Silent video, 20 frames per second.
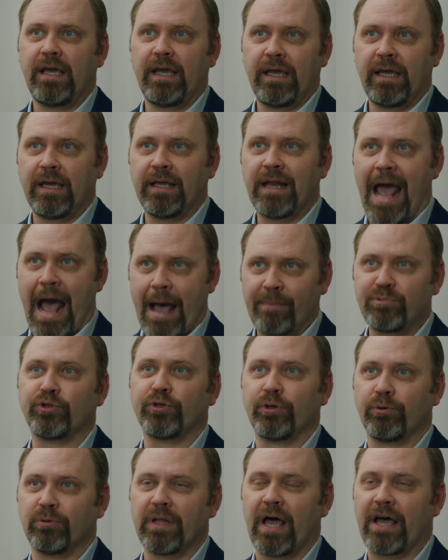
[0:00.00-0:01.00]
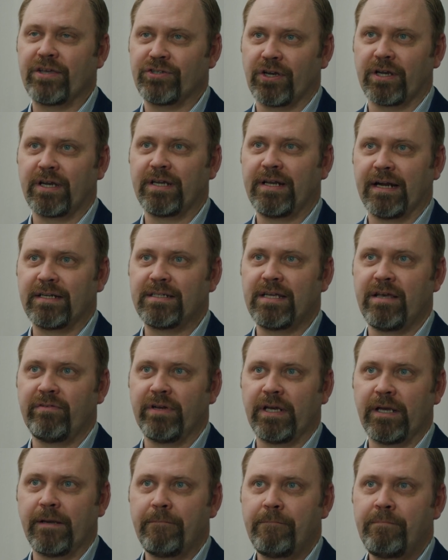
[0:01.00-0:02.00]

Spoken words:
It absolutely relies on connectivity.